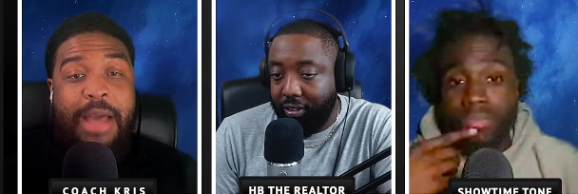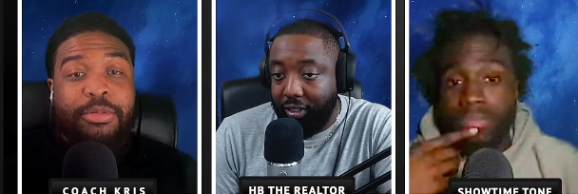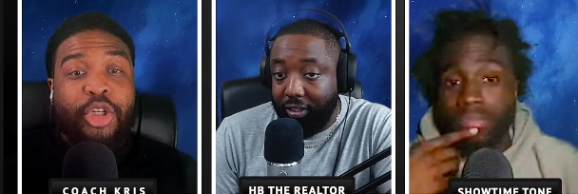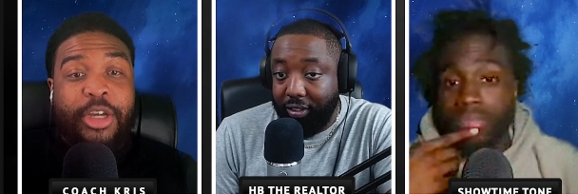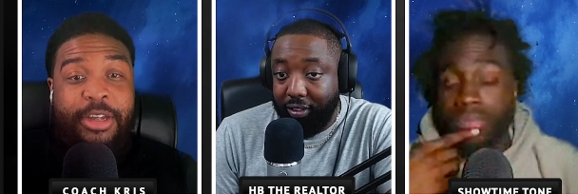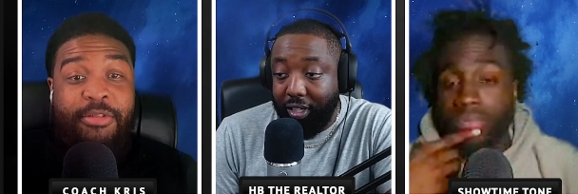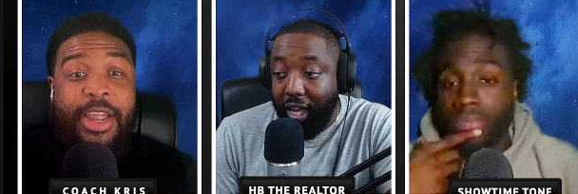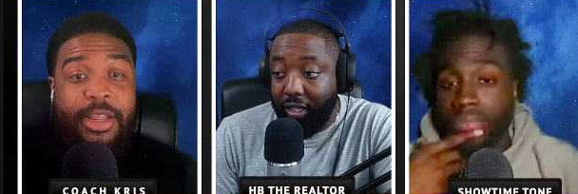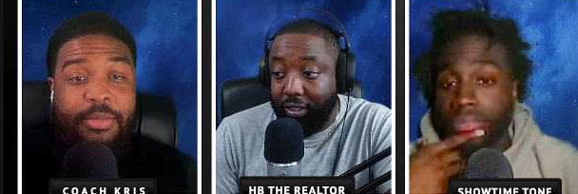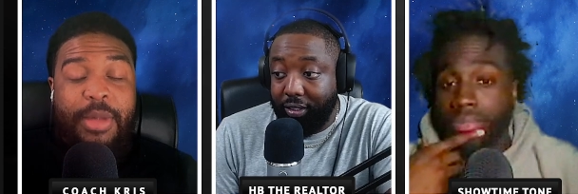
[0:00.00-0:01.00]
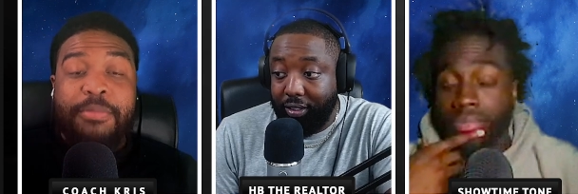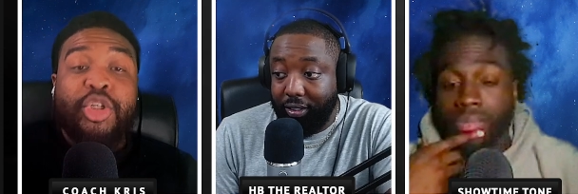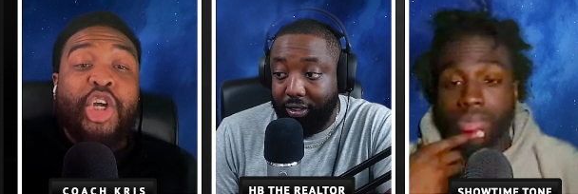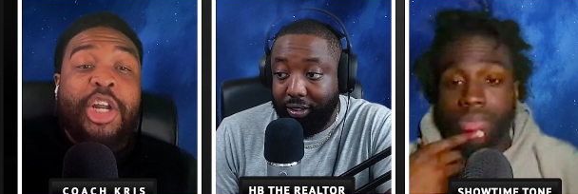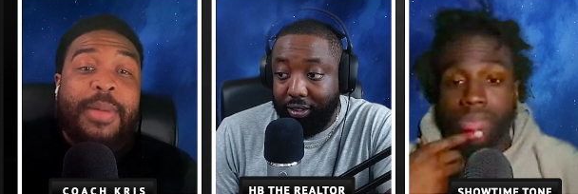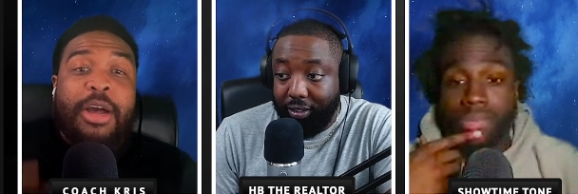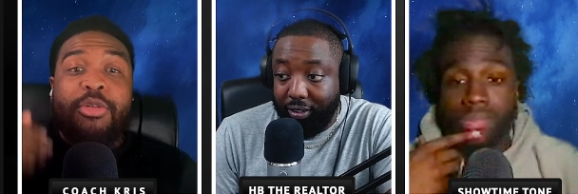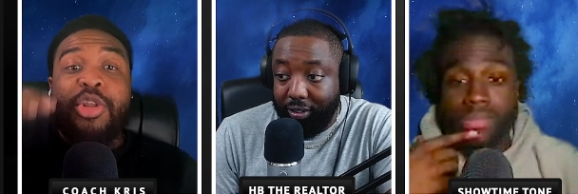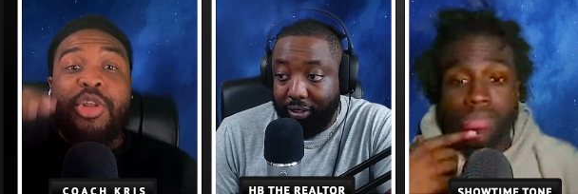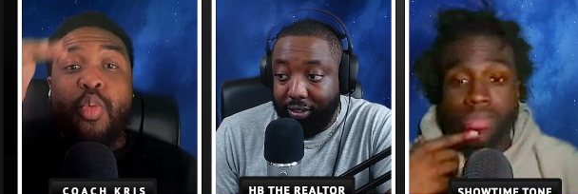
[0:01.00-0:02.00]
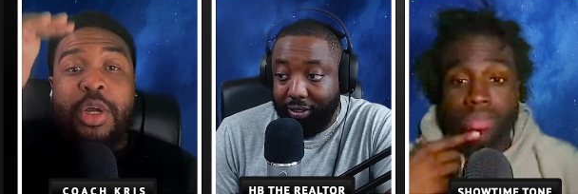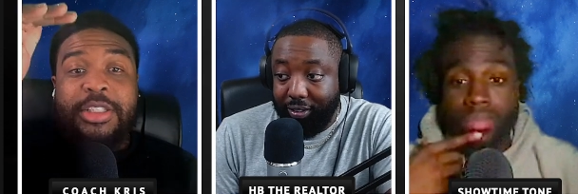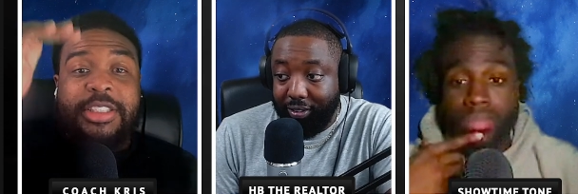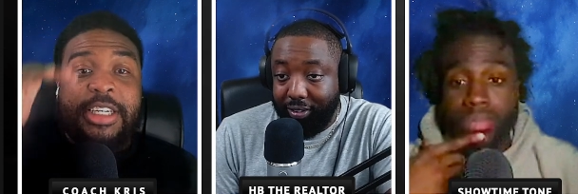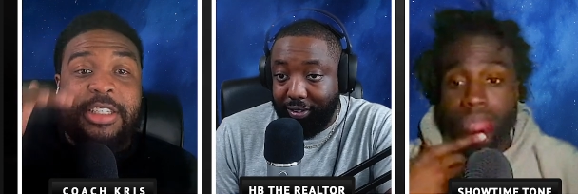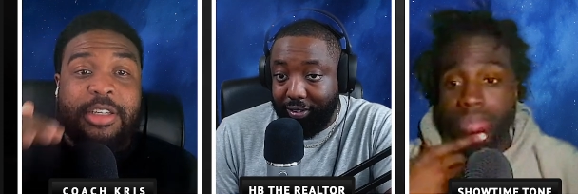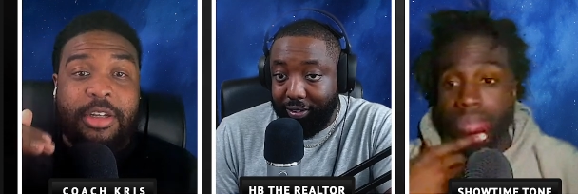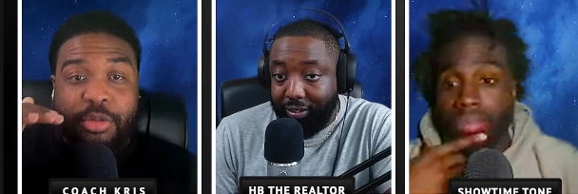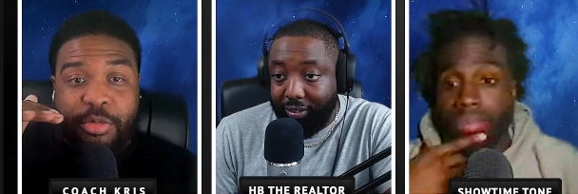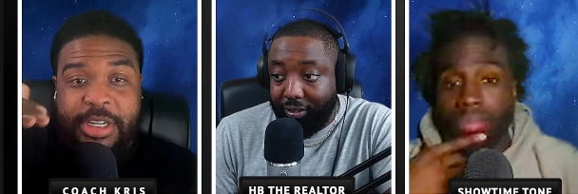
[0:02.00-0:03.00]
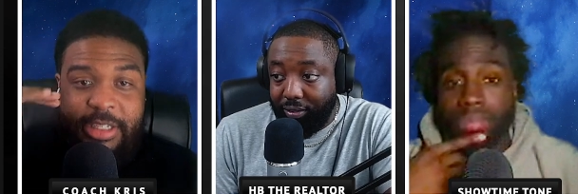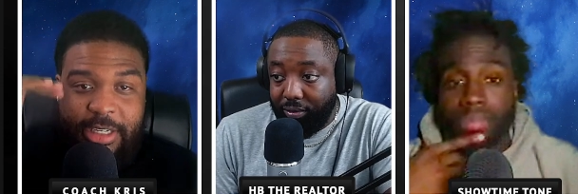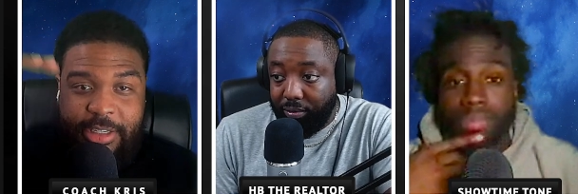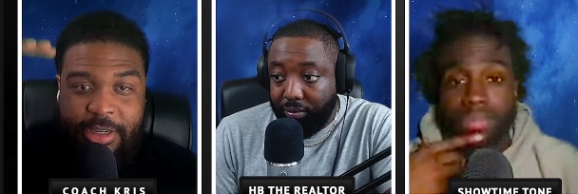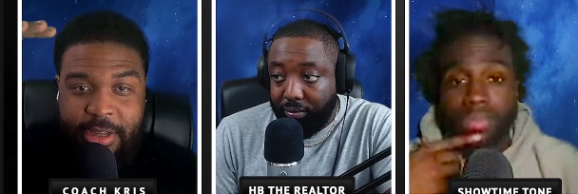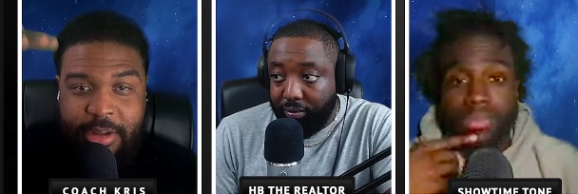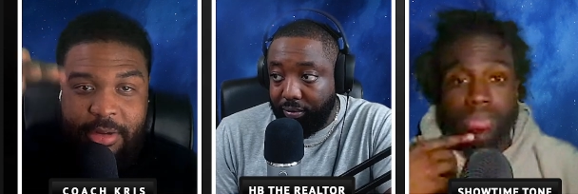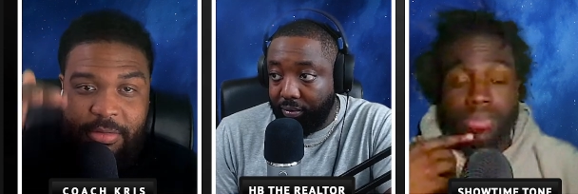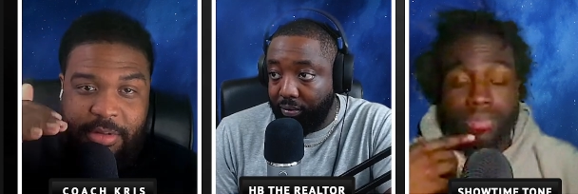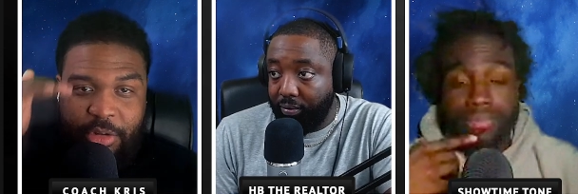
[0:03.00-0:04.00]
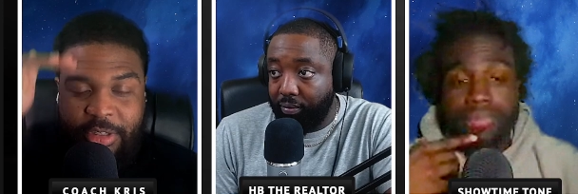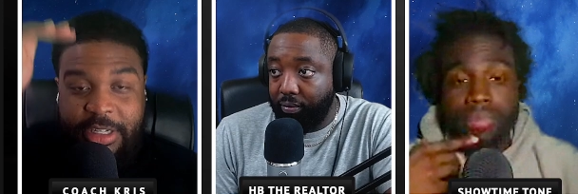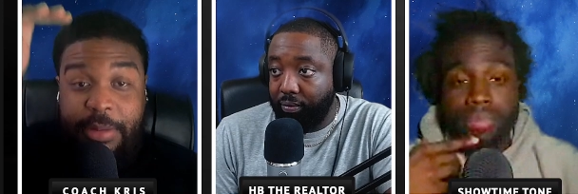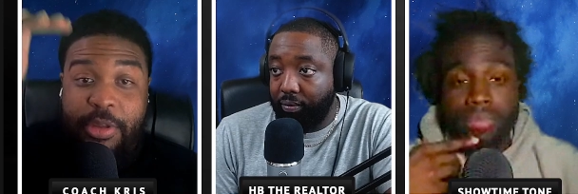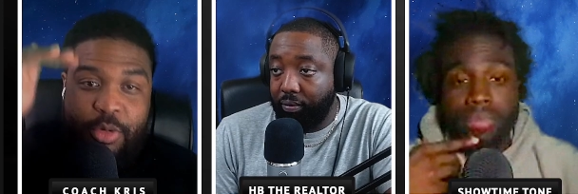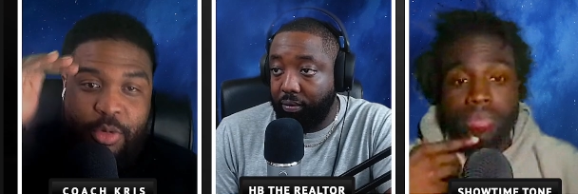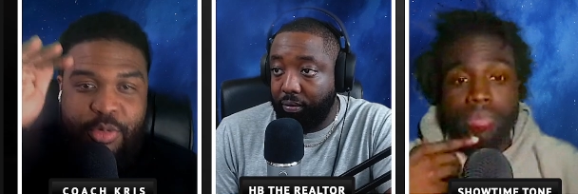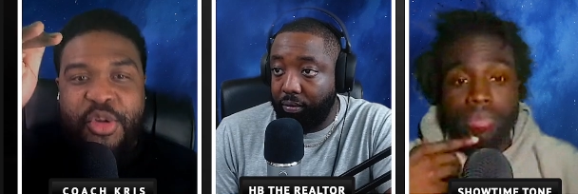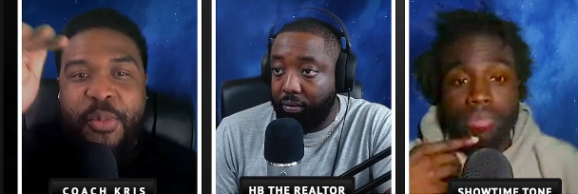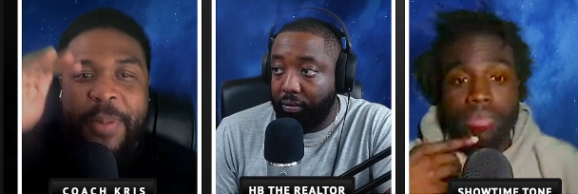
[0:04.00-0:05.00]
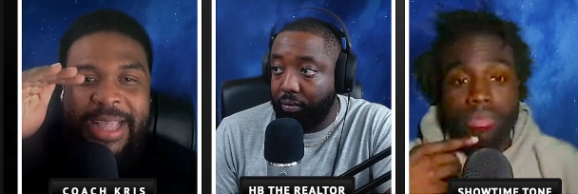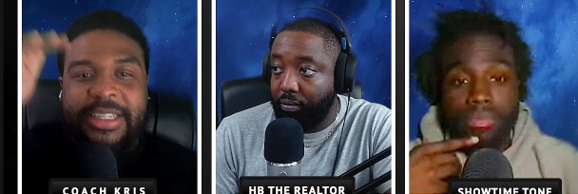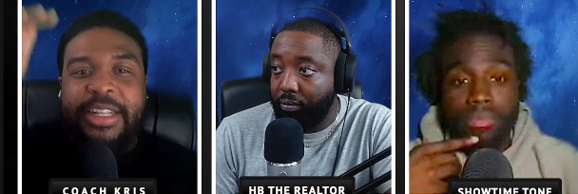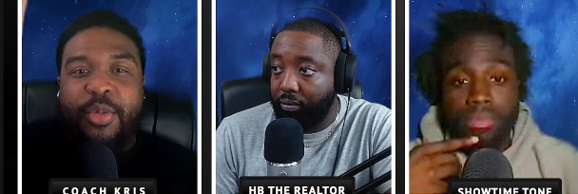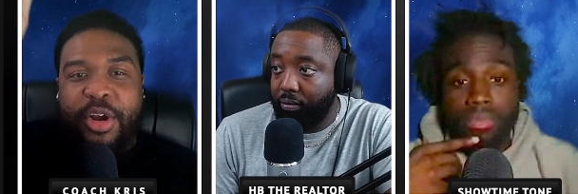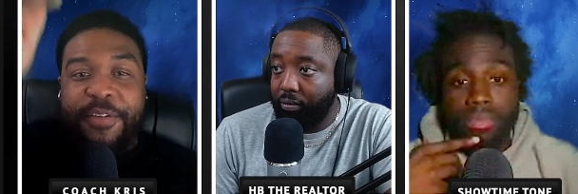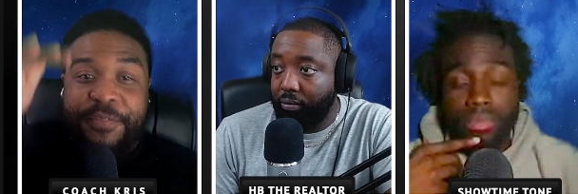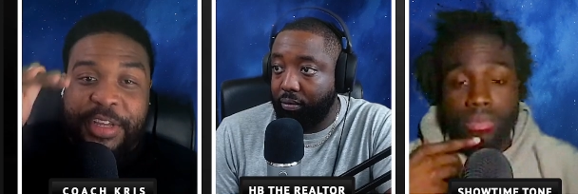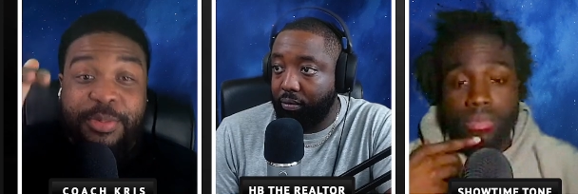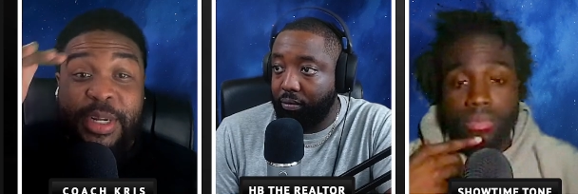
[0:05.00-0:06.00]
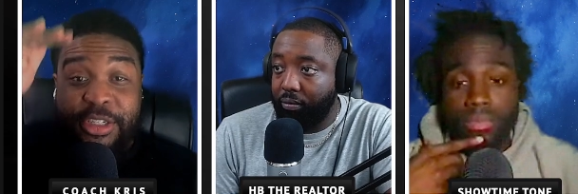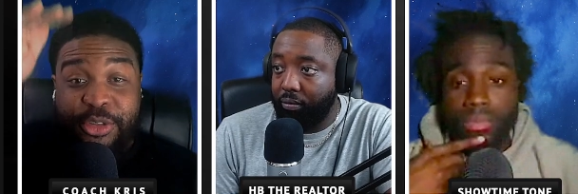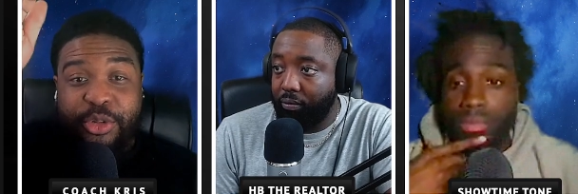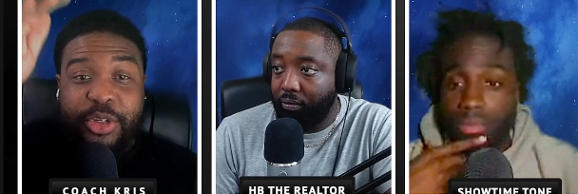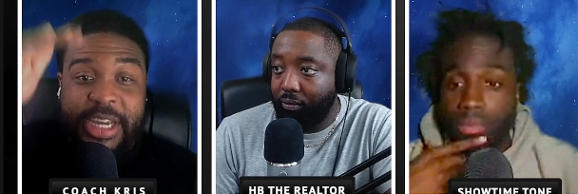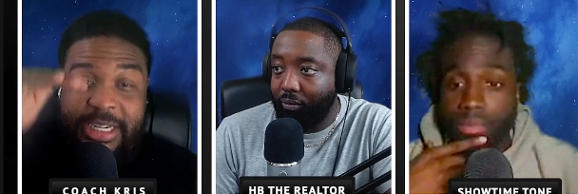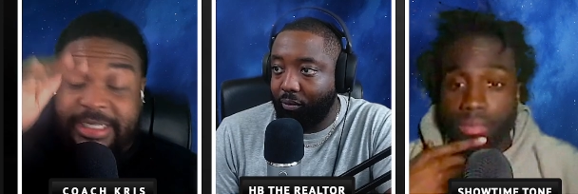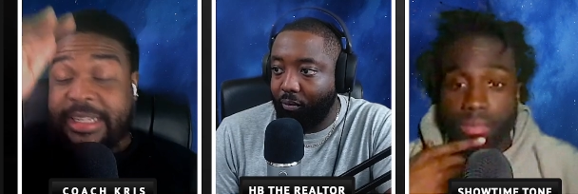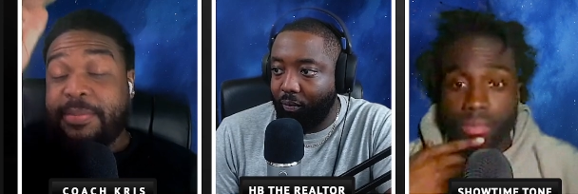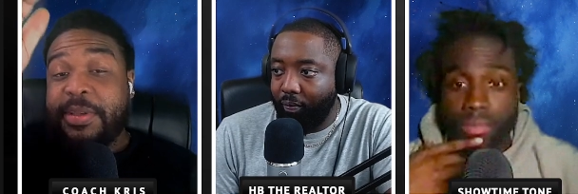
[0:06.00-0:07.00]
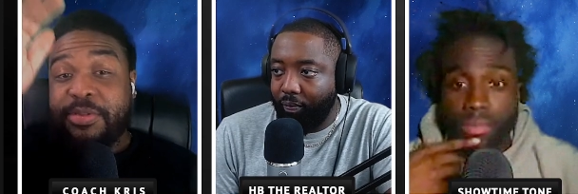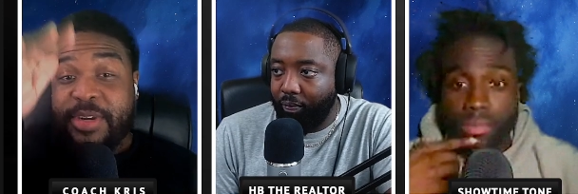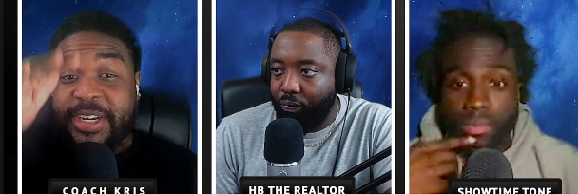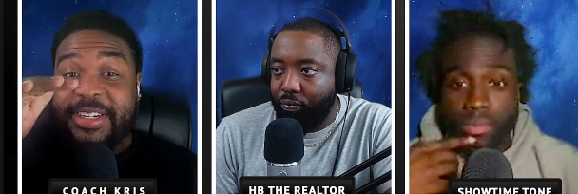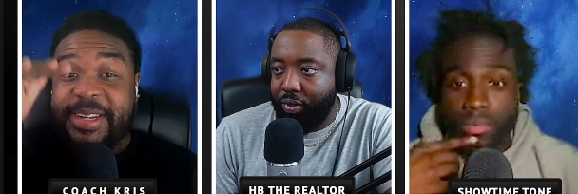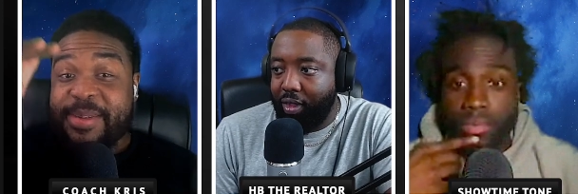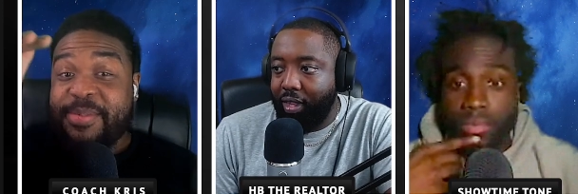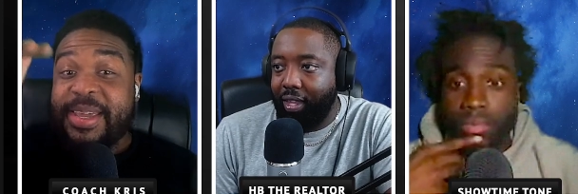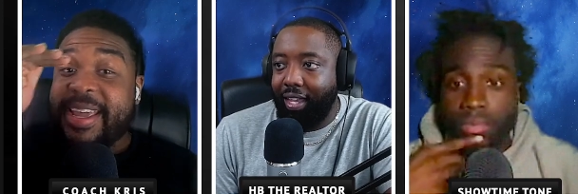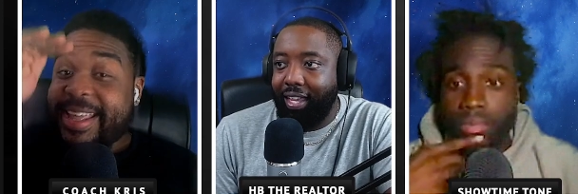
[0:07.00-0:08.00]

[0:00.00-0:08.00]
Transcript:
Speaker 1: I'm talking right. I'm talking about the one seed to the three seed. you you you basically were convinced because you saw Giannis had the best record in it.